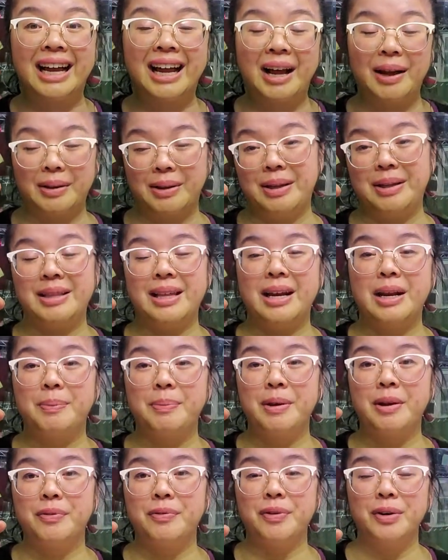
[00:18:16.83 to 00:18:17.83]
I'll link that
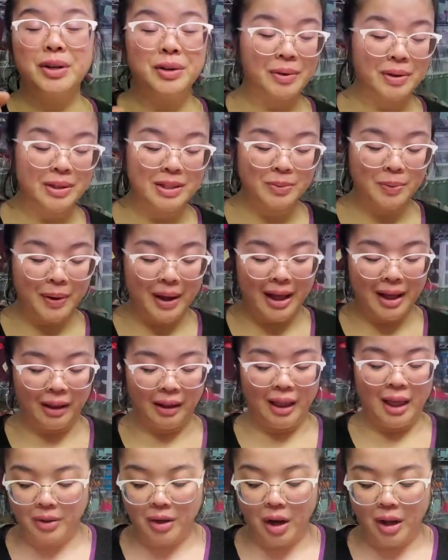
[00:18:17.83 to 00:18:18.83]
up here for you as
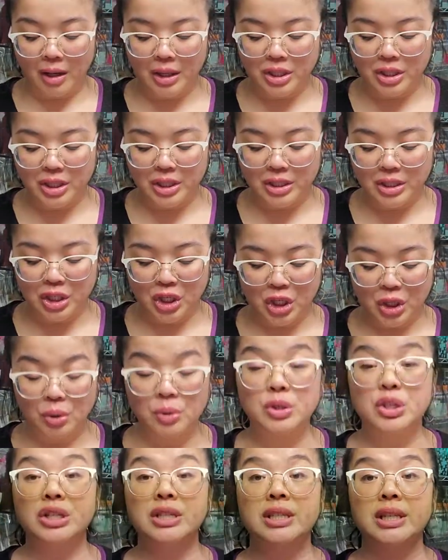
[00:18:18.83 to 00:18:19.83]
well. Collagen is
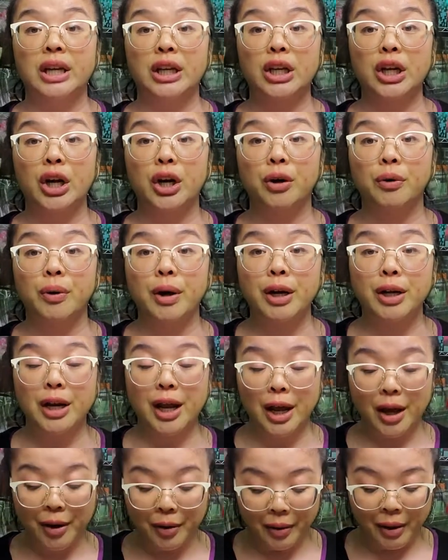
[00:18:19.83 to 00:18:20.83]
huge in skincare right
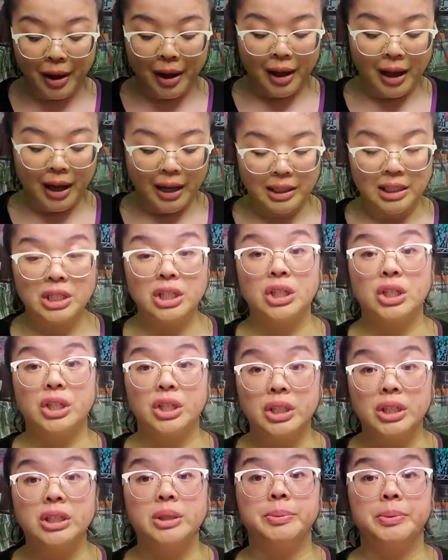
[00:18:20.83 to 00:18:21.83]
now. I need to
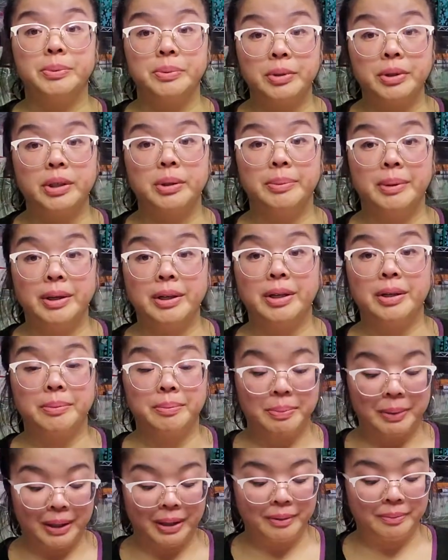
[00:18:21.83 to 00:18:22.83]
learn a little bit more about
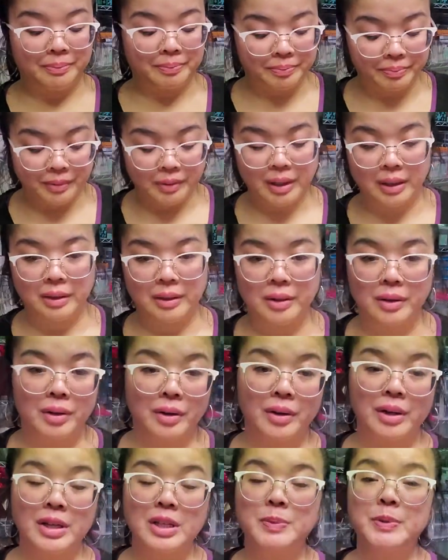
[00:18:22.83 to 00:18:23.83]
it, but I
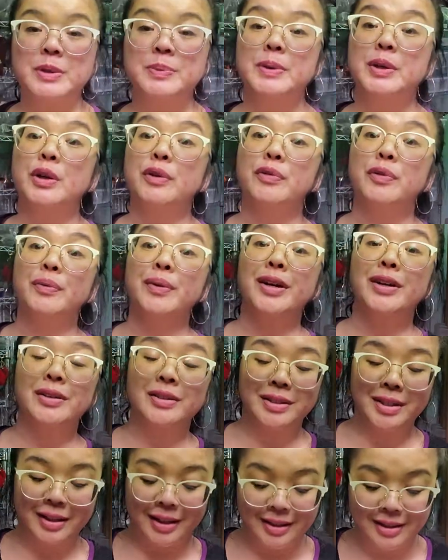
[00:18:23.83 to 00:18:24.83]
heard it's supposed to be good for
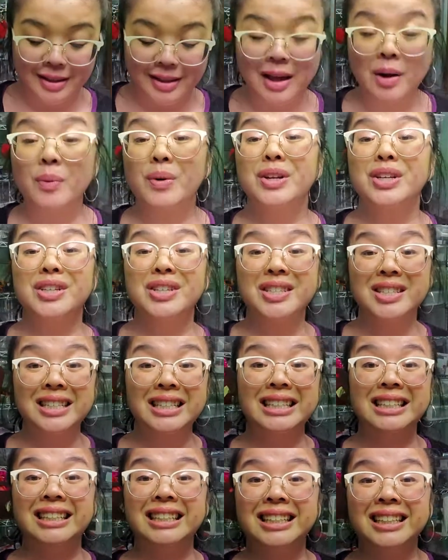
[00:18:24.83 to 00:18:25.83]
wrinkles and things like that, which is
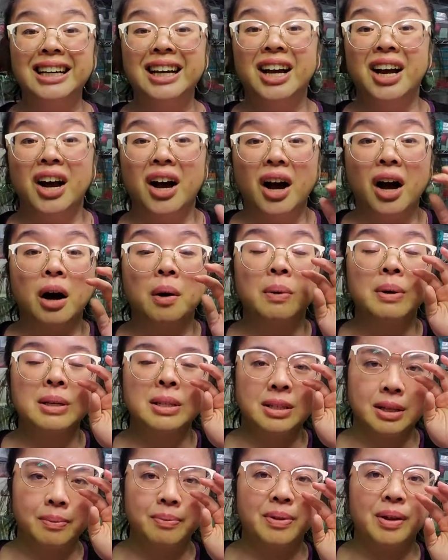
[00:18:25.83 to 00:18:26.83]
always
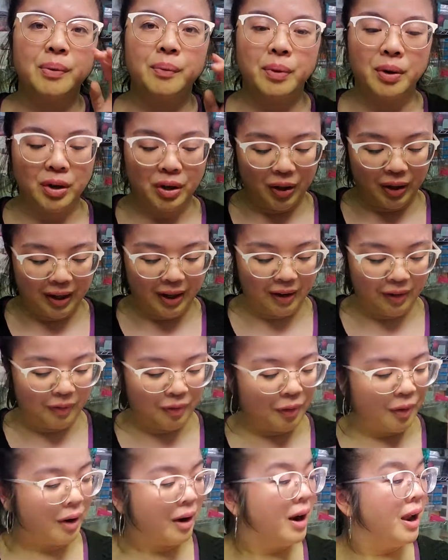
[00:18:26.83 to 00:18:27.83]
something we're looking
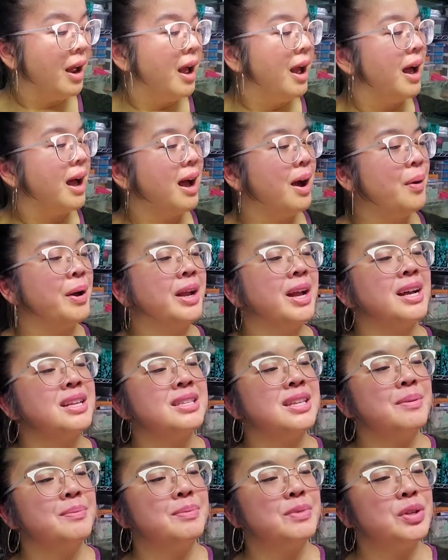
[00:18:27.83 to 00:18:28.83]
for. Uh, we got
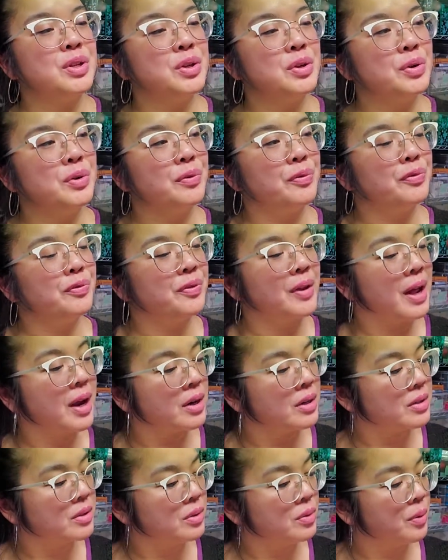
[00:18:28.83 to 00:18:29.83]
some new
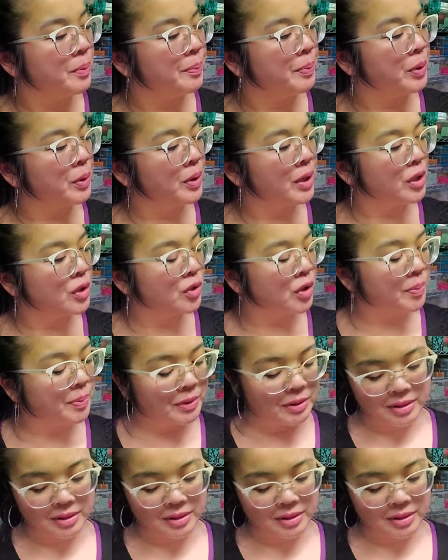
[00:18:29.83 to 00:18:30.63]
flyers. Ooh, Beauty Triple